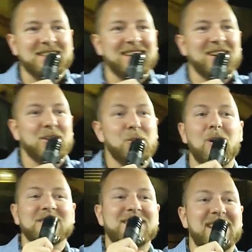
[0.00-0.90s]
See,
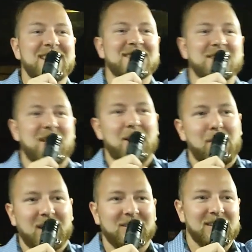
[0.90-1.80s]
you all see
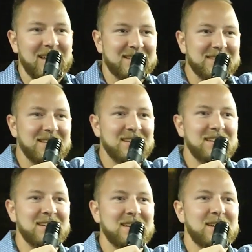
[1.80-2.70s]
Instagram model, yes?
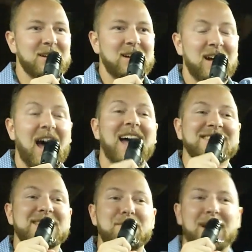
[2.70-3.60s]
Yes.
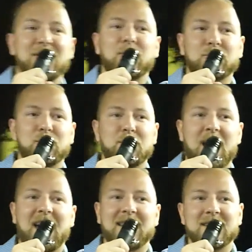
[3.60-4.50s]
I see mail order
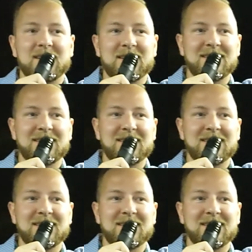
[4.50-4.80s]
bride.